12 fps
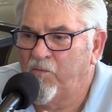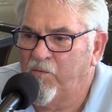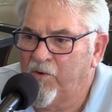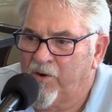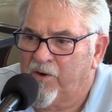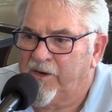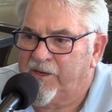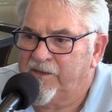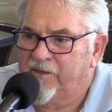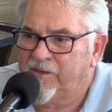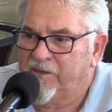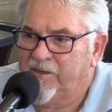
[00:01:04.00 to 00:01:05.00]

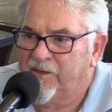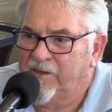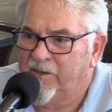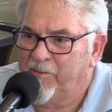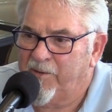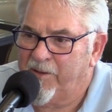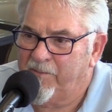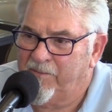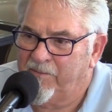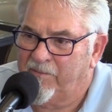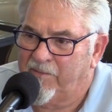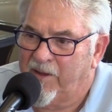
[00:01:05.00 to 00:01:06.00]
worry about
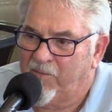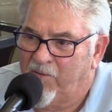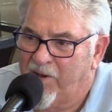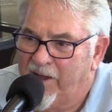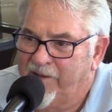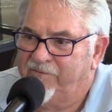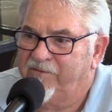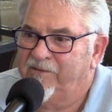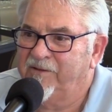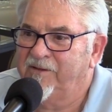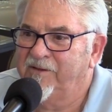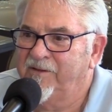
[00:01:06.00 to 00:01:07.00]
my wife
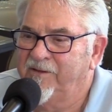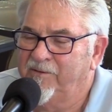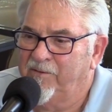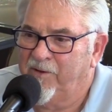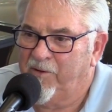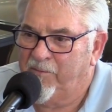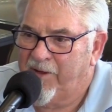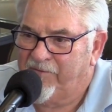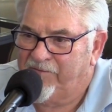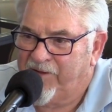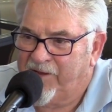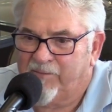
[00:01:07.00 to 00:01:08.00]
or
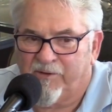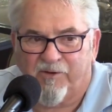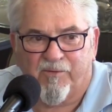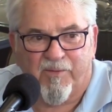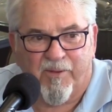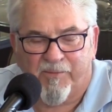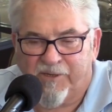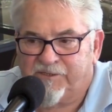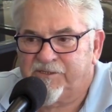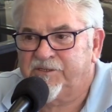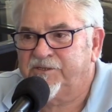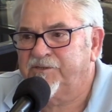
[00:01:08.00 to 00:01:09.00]
my family or my
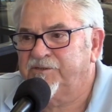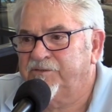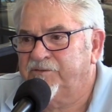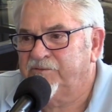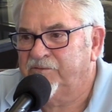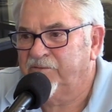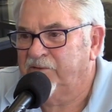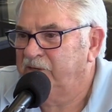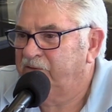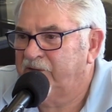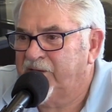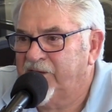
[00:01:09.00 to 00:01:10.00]
businesses,
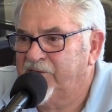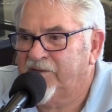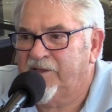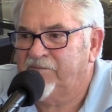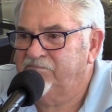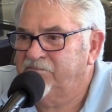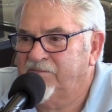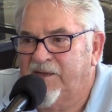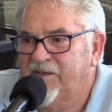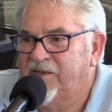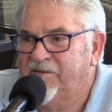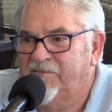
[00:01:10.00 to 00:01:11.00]
anything like that.
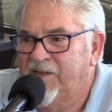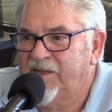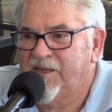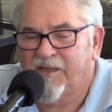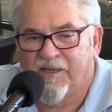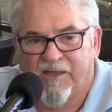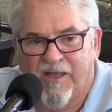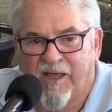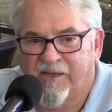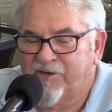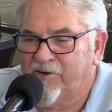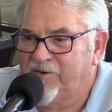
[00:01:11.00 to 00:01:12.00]
I didn't.
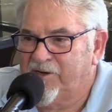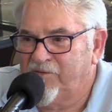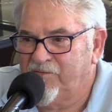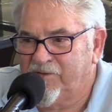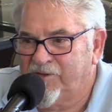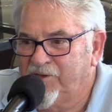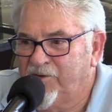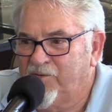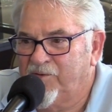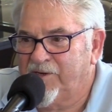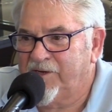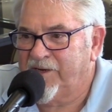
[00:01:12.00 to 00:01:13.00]
I turned it over to the good
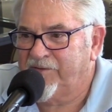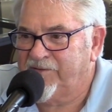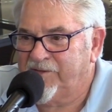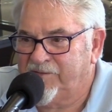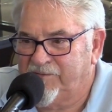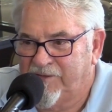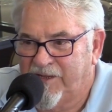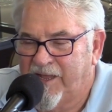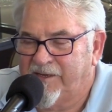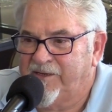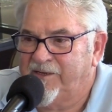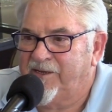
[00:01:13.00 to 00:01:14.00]
Lord, and I said,
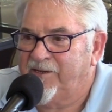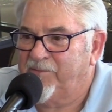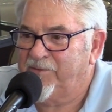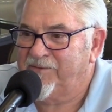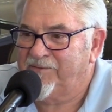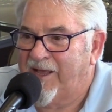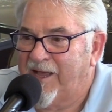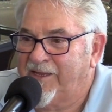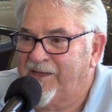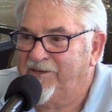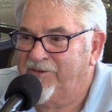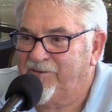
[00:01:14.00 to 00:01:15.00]
I need help. I
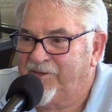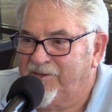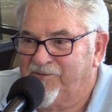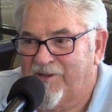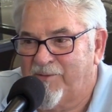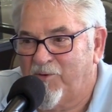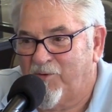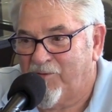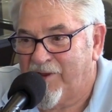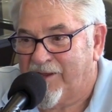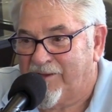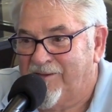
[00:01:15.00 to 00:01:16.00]
can't do it because I'm going
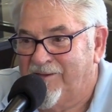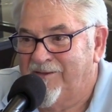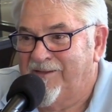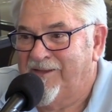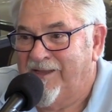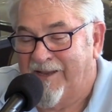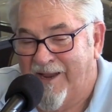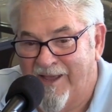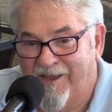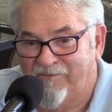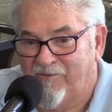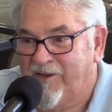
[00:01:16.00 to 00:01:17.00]
to wreck, and I
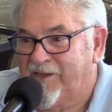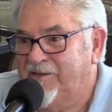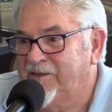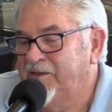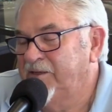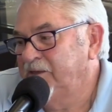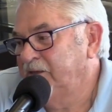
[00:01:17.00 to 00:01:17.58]
have wrecked.